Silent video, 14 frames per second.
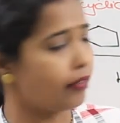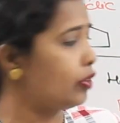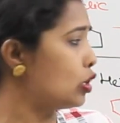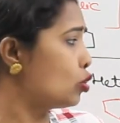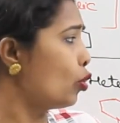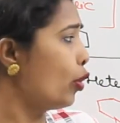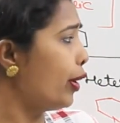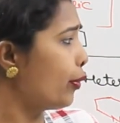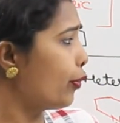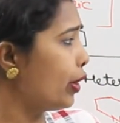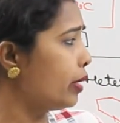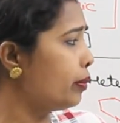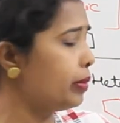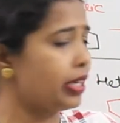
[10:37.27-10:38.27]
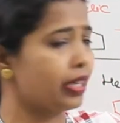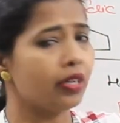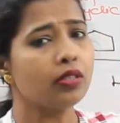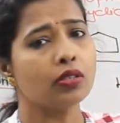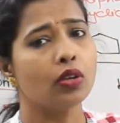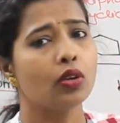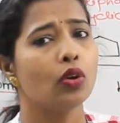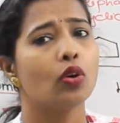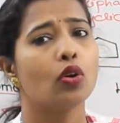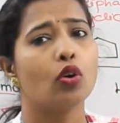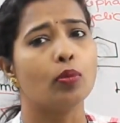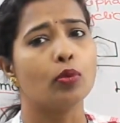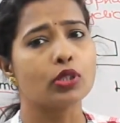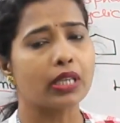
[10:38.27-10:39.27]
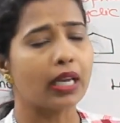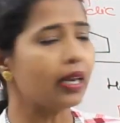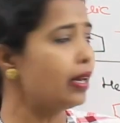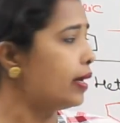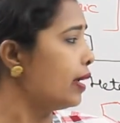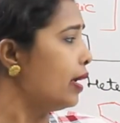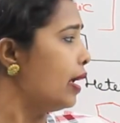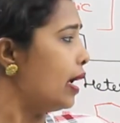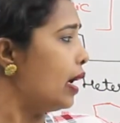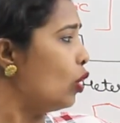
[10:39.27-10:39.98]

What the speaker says: If there is no heteroatom, it is homocyclic,